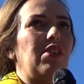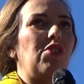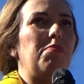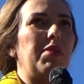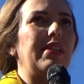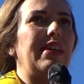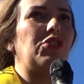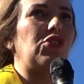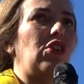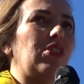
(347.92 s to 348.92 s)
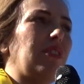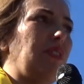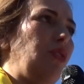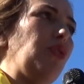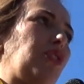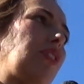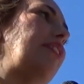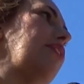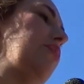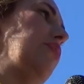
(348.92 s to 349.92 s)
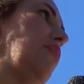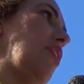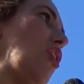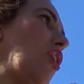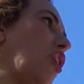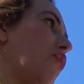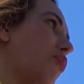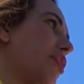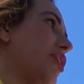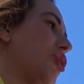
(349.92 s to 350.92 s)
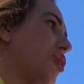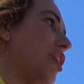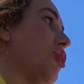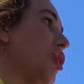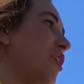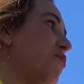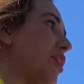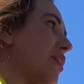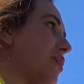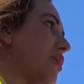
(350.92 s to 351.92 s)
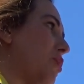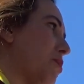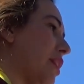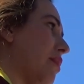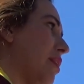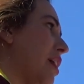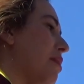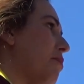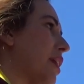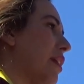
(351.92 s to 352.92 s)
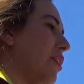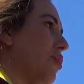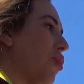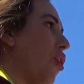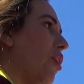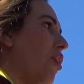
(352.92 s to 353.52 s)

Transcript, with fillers: here, but let's not lose sight of what an achievement this has been because